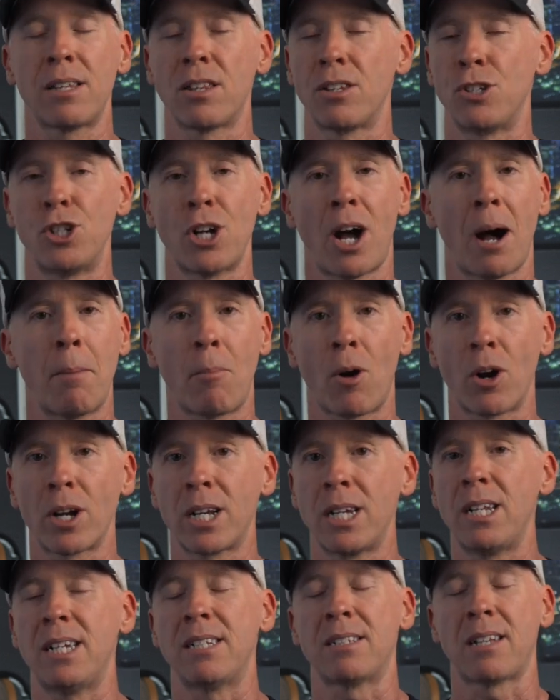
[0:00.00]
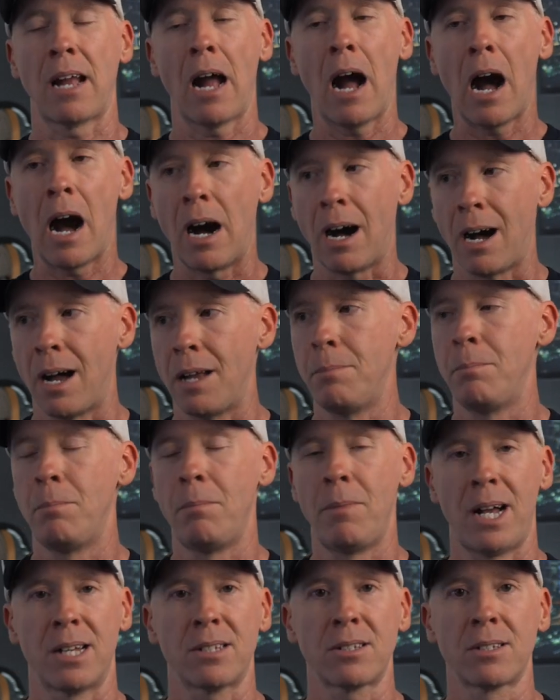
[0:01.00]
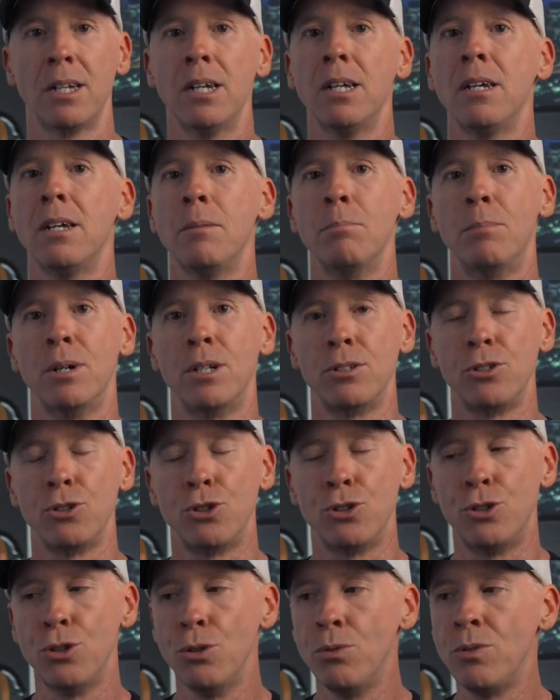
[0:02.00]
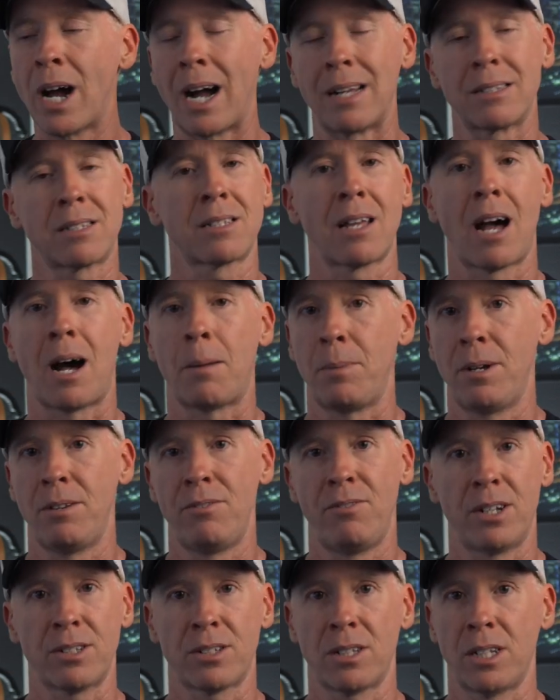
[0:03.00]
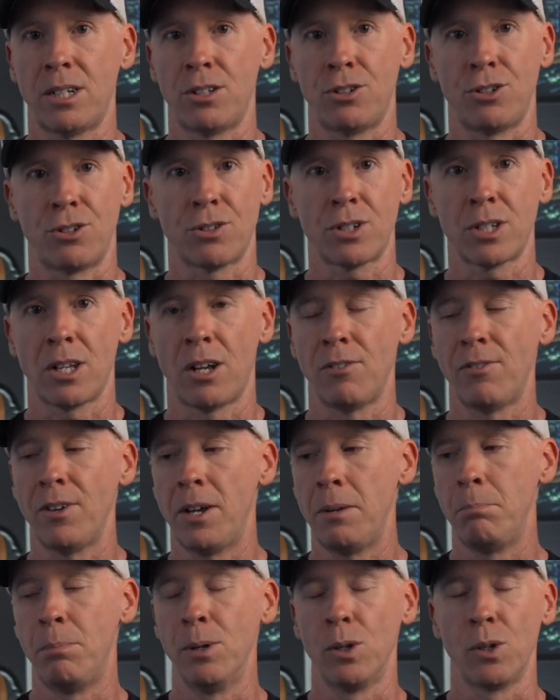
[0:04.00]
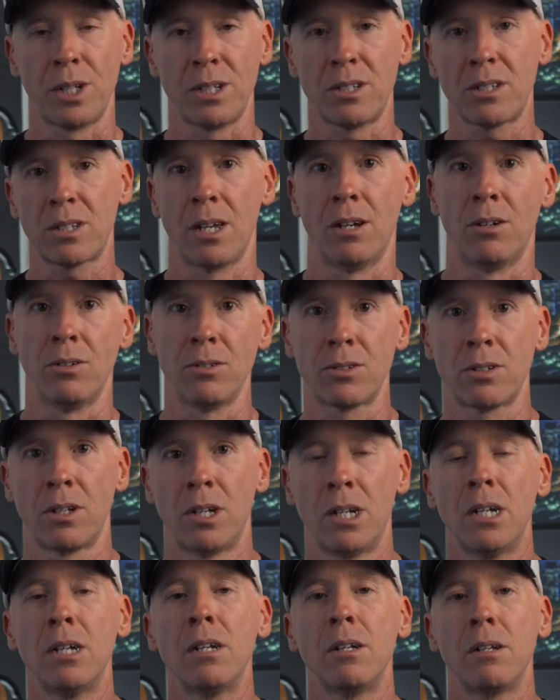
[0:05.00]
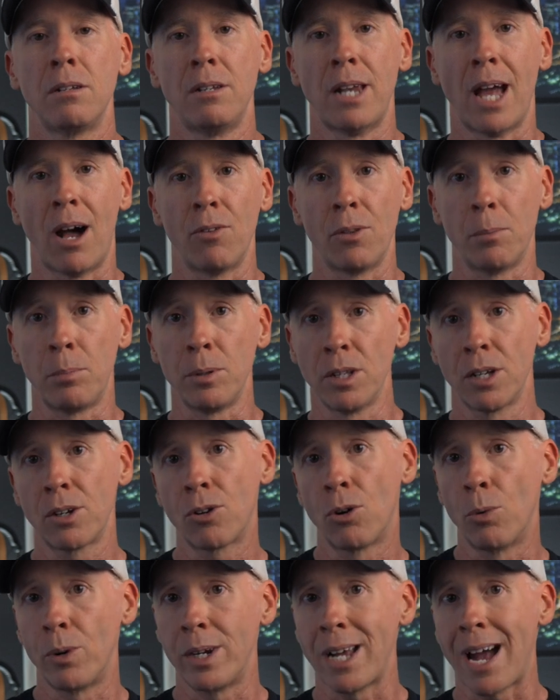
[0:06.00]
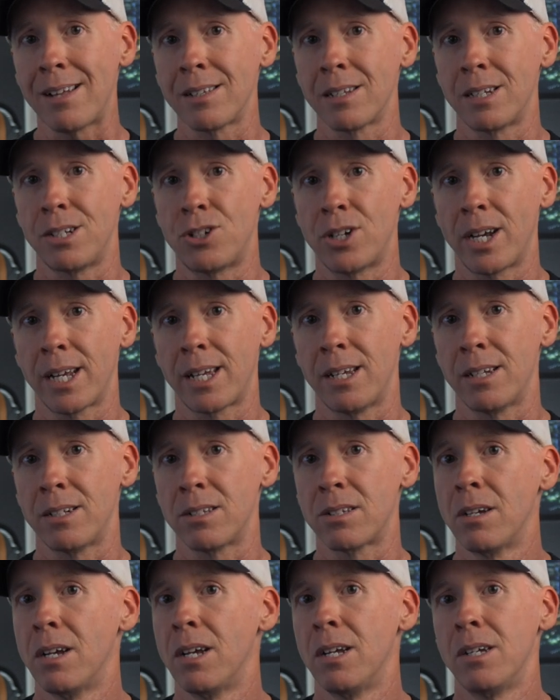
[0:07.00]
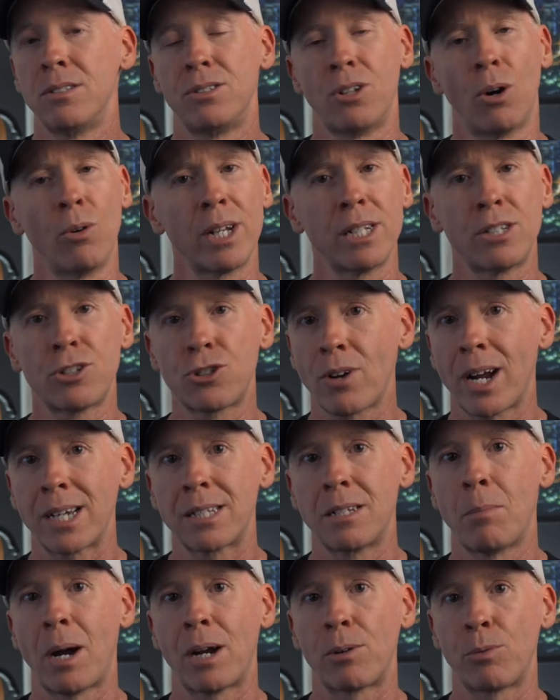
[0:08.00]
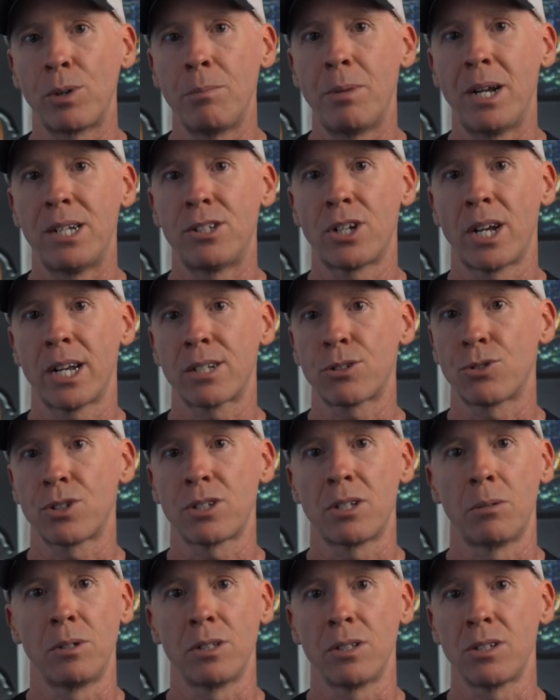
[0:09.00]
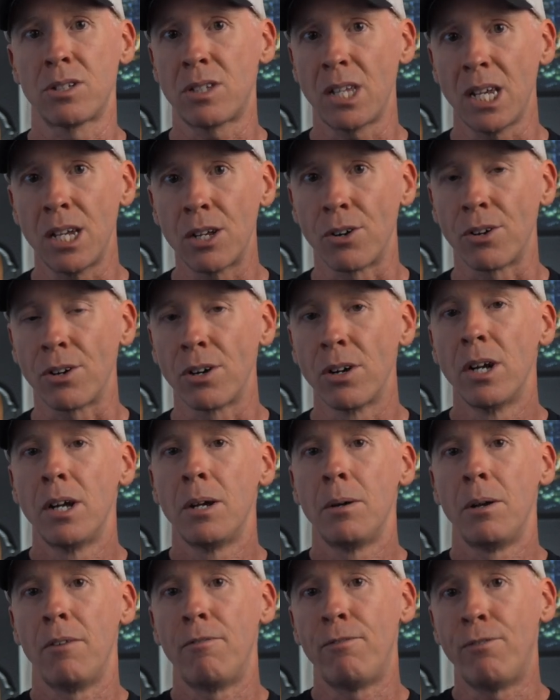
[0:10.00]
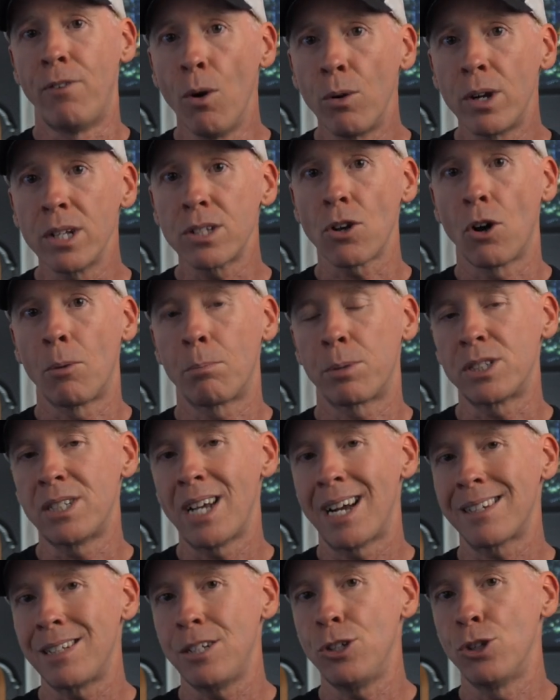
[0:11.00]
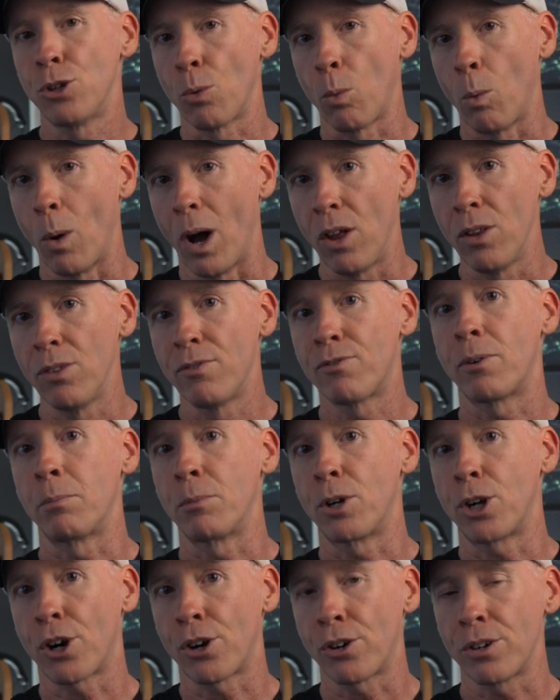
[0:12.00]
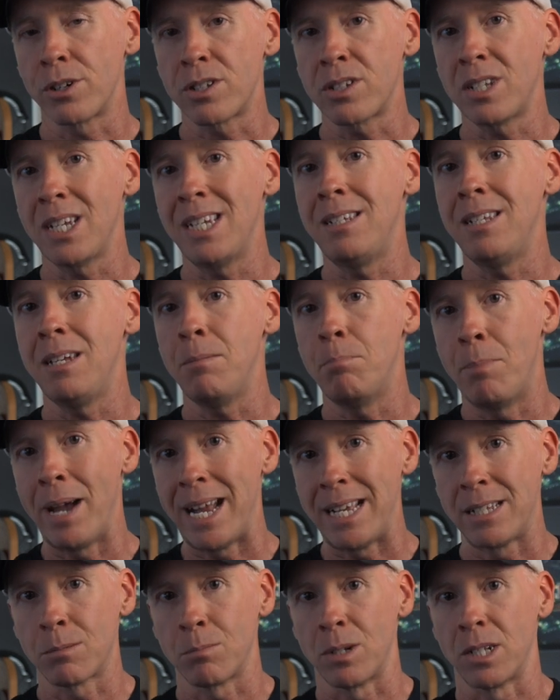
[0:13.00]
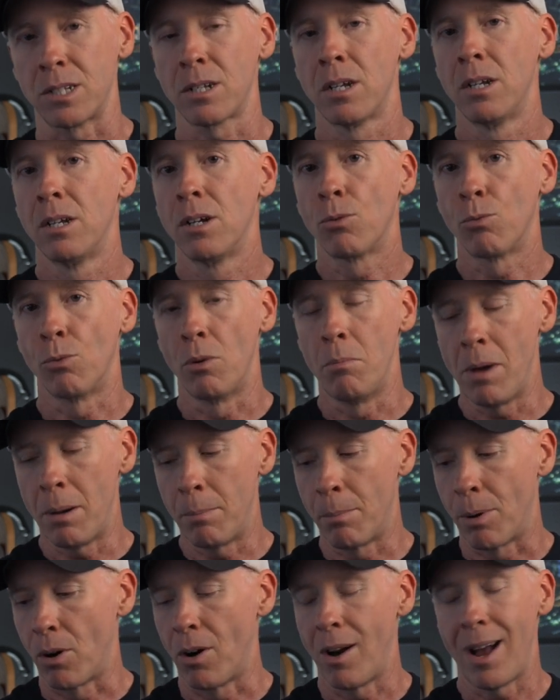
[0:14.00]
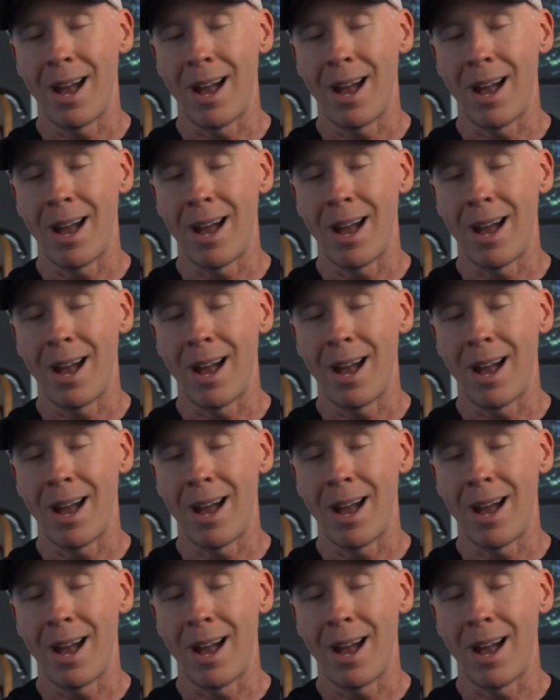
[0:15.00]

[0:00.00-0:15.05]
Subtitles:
that the job market is a hot mess, but do not stop investing in yourself and building skills. Now, the political reality check is don't get distracted by rebate checks or stimulus theater. Focus on protecting your wealth from currency debasement. Remember,